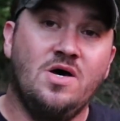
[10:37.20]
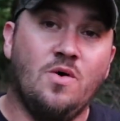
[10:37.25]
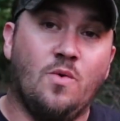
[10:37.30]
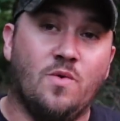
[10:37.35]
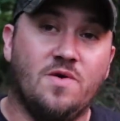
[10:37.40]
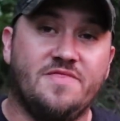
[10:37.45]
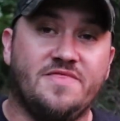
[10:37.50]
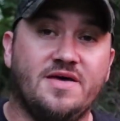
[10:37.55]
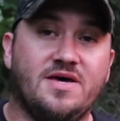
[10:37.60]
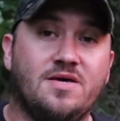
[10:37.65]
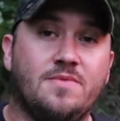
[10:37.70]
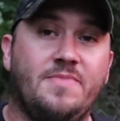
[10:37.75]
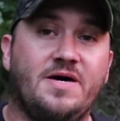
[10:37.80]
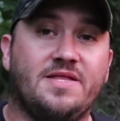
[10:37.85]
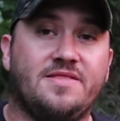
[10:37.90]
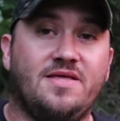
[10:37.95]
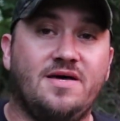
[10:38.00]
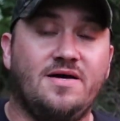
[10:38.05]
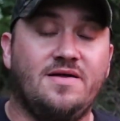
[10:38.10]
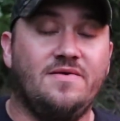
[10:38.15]
one thing
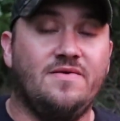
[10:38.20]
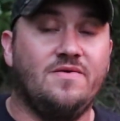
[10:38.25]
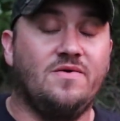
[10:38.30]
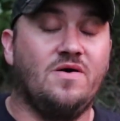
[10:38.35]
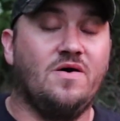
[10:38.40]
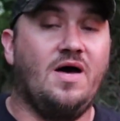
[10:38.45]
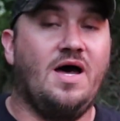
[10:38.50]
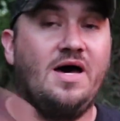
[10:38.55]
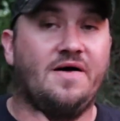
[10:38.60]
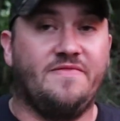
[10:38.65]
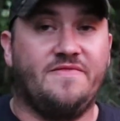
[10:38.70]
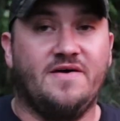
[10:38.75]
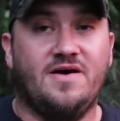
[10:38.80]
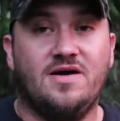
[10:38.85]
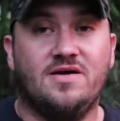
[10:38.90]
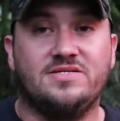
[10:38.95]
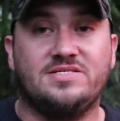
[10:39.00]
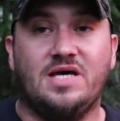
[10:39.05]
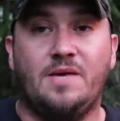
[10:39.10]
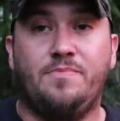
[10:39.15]
about that out
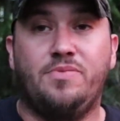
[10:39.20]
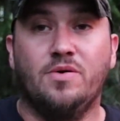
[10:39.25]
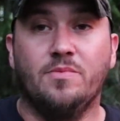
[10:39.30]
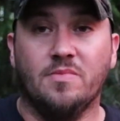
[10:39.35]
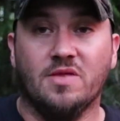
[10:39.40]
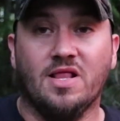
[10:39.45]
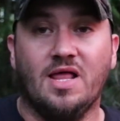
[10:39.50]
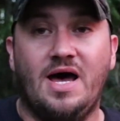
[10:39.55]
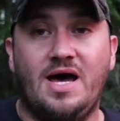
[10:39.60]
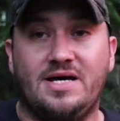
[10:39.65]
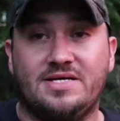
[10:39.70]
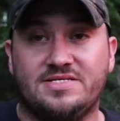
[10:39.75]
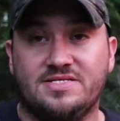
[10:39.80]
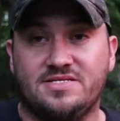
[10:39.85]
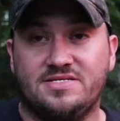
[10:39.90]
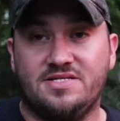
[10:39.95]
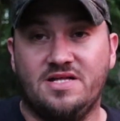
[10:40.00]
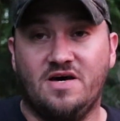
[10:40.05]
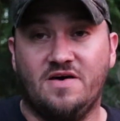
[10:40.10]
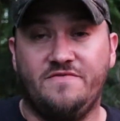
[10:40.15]
there is I put
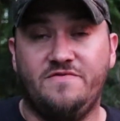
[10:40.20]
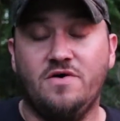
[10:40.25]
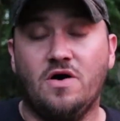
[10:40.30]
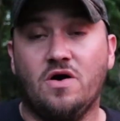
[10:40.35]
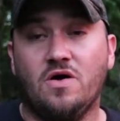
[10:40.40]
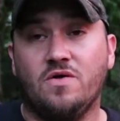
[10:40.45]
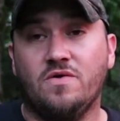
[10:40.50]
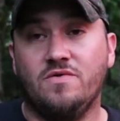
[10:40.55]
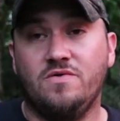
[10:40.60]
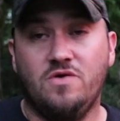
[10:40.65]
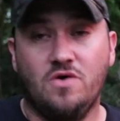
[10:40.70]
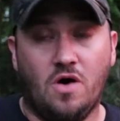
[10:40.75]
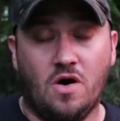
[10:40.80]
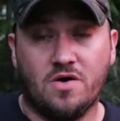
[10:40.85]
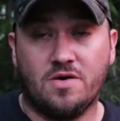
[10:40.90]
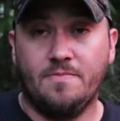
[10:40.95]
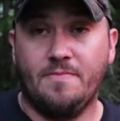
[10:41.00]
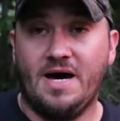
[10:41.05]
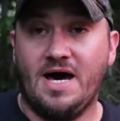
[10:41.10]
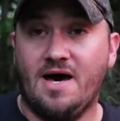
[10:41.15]
molasses. Now, if y'all
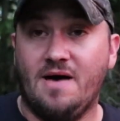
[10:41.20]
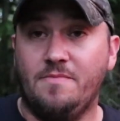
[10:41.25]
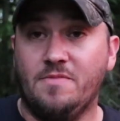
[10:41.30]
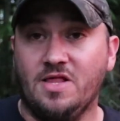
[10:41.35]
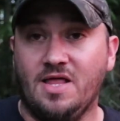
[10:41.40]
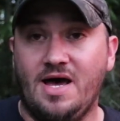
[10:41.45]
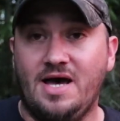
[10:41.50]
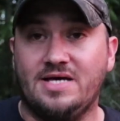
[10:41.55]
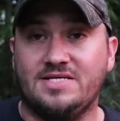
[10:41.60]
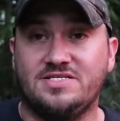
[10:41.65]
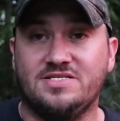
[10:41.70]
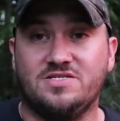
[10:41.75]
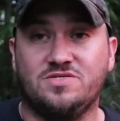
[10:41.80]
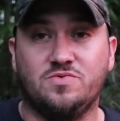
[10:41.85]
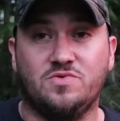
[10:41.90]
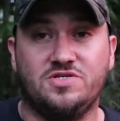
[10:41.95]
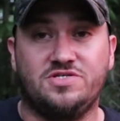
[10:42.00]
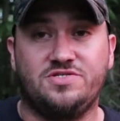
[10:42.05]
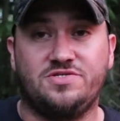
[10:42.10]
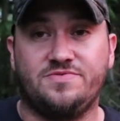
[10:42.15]
can buy molasses,
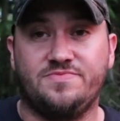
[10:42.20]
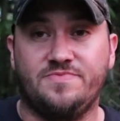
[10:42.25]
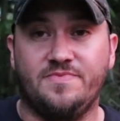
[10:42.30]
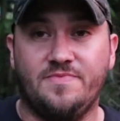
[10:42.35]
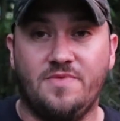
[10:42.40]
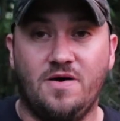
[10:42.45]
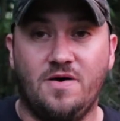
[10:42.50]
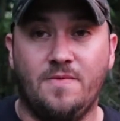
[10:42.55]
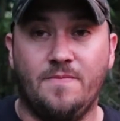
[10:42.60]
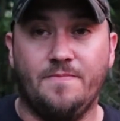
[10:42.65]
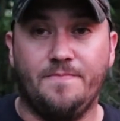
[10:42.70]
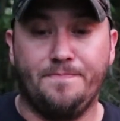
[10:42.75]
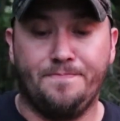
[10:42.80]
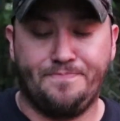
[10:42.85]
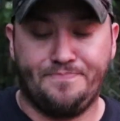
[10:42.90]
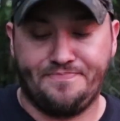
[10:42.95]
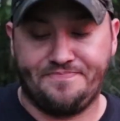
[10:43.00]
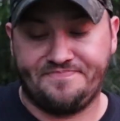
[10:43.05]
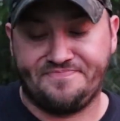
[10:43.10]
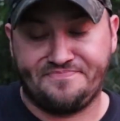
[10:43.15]
which
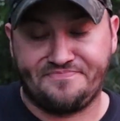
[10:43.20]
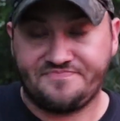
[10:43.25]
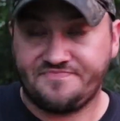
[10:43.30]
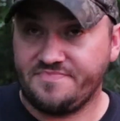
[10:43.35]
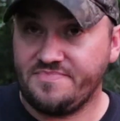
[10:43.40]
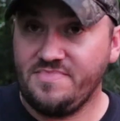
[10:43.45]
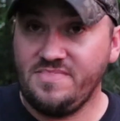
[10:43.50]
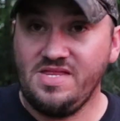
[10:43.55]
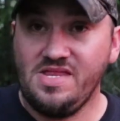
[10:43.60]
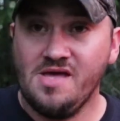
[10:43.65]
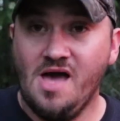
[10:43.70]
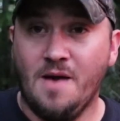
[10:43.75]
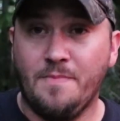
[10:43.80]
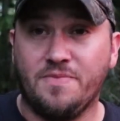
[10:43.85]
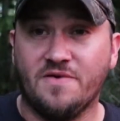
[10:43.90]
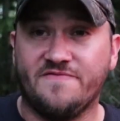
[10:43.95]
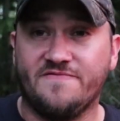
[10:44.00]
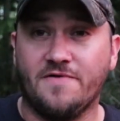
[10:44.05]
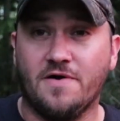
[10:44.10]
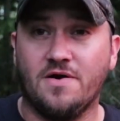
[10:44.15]
I
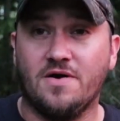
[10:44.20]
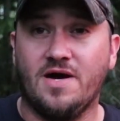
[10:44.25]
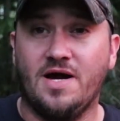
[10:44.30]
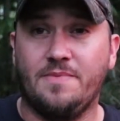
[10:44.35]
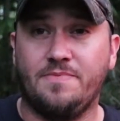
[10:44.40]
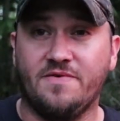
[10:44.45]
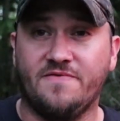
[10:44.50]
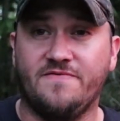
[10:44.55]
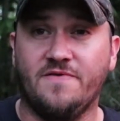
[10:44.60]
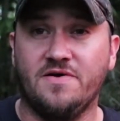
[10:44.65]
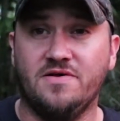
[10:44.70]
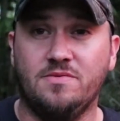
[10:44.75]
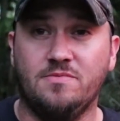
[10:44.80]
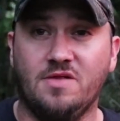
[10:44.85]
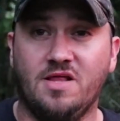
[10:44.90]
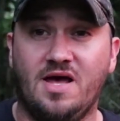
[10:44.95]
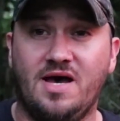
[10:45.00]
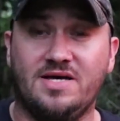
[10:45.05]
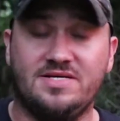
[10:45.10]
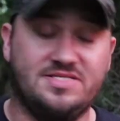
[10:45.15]
prefer the
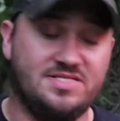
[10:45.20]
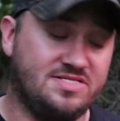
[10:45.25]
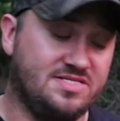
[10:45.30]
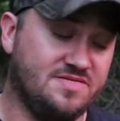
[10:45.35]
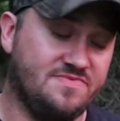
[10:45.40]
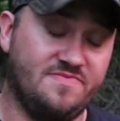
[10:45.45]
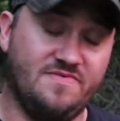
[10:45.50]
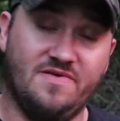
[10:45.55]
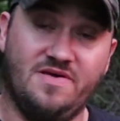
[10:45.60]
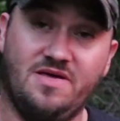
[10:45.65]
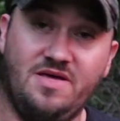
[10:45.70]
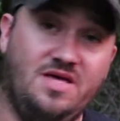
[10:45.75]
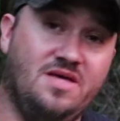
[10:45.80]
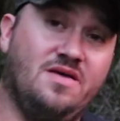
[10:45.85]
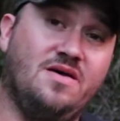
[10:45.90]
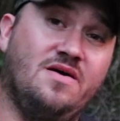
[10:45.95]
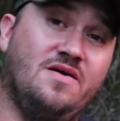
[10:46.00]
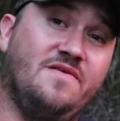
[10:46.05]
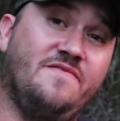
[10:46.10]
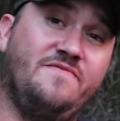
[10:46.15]
molasses.
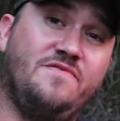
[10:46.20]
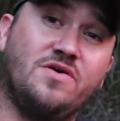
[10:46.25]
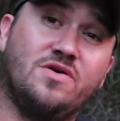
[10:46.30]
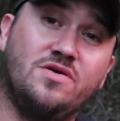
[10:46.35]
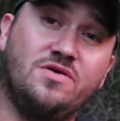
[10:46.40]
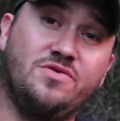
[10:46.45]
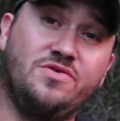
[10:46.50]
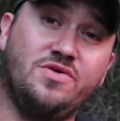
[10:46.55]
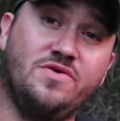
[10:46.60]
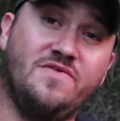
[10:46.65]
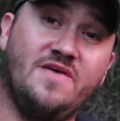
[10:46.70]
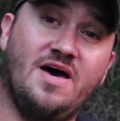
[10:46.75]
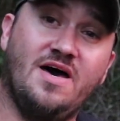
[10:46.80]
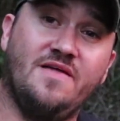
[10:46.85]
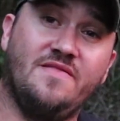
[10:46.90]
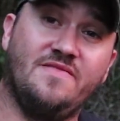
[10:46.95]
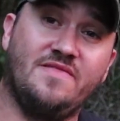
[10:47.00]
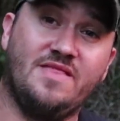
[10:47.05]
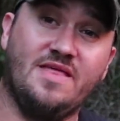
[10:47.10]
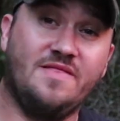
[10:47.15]
If you're going to do
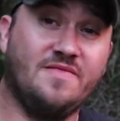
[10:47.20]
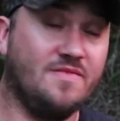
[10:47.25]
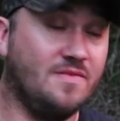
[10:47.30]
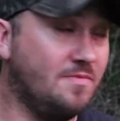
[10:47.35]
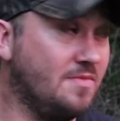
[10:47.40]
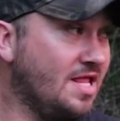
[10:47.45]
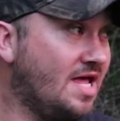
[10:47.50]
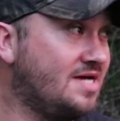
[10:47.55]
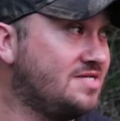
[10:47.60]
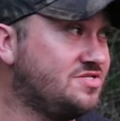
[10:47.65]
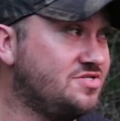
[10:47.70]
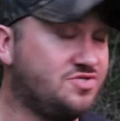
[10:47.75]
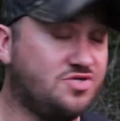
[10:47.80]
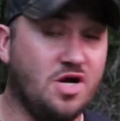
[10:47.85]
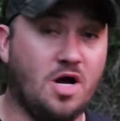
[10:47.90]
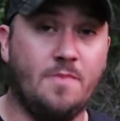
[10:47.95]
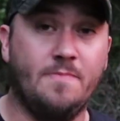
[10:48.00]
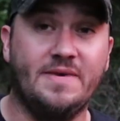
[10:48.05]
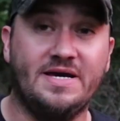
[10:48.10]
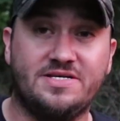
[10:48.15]
that, the molasses
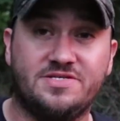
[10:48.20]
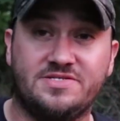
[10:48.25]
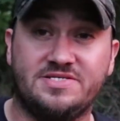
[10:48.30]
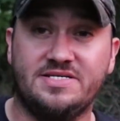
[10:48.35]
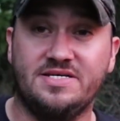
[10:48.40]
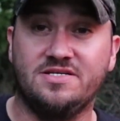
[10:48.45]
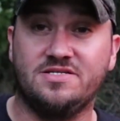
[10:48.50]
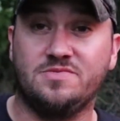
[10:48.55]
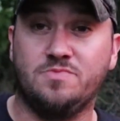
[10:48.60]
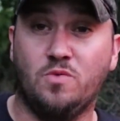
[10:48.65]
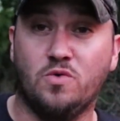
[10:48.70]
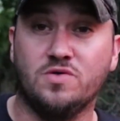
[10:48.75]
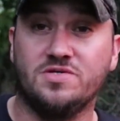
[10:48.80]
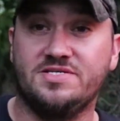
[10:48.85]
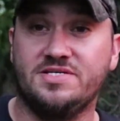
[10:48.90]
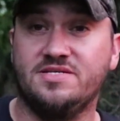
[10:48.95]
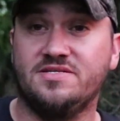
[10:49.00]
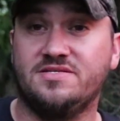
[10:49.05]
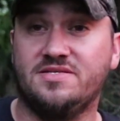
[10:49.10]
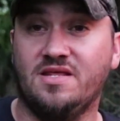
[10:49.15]
drop makes more
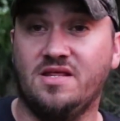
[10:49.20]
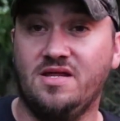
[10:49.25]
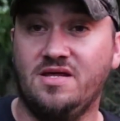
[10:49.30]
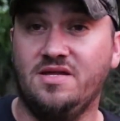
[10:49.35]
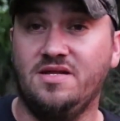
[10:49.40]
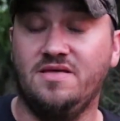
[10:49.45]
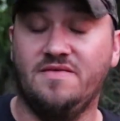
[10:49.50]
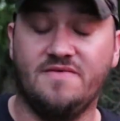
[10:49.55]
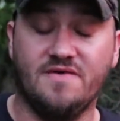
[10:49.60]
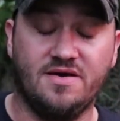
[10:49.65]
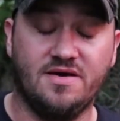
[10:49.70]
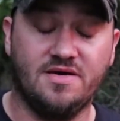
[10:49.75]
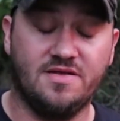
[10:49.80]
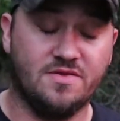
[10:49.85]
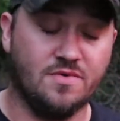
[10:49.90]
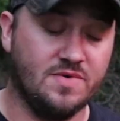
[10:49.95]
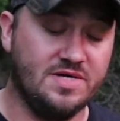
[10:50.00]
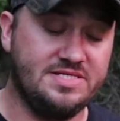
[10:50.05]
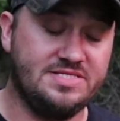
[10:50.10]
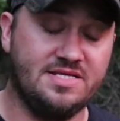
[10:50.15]
sense than anything.
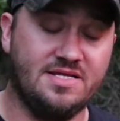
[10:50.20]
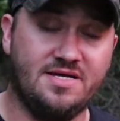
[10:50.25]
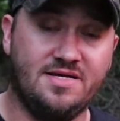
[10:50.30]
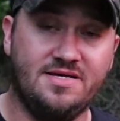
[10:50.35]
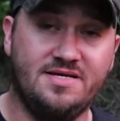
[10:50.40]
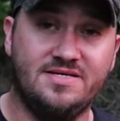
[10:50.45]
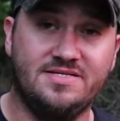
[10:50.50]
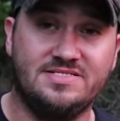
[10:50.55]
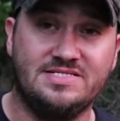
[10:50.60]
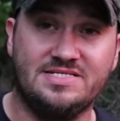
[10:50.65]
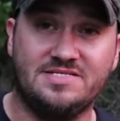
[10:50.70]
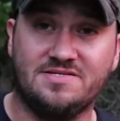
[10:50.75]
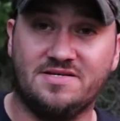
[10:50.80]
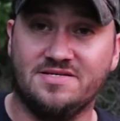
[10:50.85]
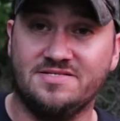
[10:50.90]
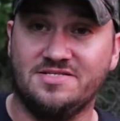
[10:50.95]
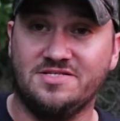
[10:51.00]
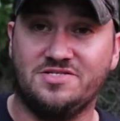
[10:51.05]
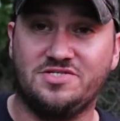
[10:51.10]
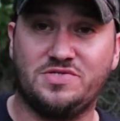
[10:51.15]
And the reason that is
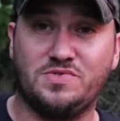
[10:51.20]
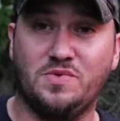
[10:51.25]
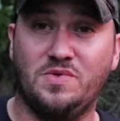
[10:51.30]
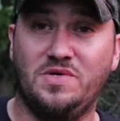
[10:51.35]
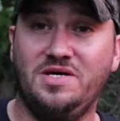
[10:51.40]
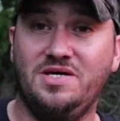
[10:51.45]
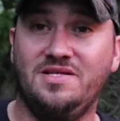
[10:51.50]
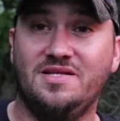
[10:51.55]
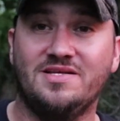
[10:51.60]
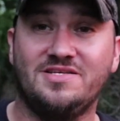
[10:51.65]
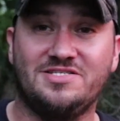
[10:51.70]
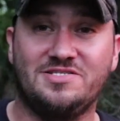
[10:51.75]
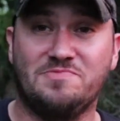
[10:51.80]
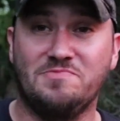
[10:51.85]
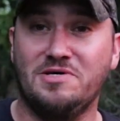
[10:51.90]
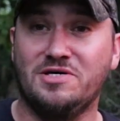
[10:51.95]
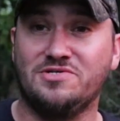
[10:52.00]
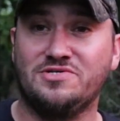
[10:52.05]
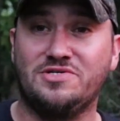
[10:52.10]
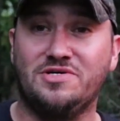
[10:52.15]
because it's sweet,
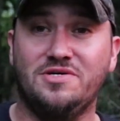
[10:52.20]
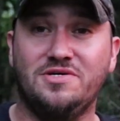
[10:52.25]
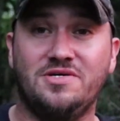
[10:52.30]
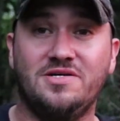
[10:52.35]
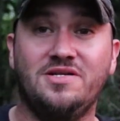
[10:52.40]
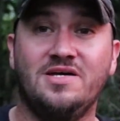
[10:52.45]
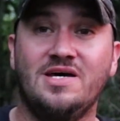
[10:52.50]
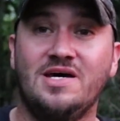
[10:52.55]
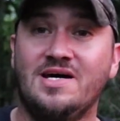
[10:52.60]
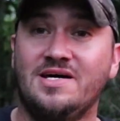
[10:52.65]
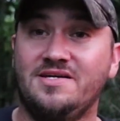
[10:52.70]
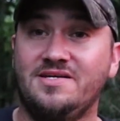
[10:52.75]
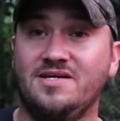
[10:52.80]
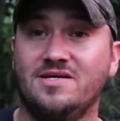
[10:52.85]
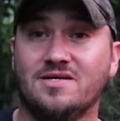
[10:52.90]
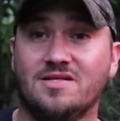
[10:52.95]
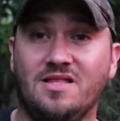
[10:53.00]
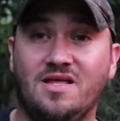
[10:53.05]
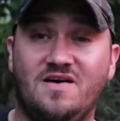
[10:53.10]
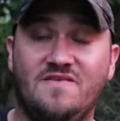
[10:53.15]
smells good,
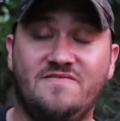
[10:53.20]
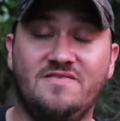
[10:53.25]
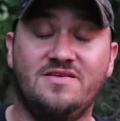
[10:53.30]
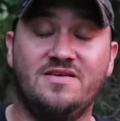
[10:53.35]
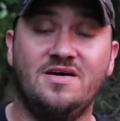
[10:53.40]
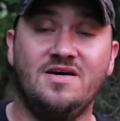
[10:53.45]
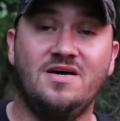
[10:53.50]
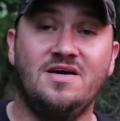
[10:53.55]
deer love it.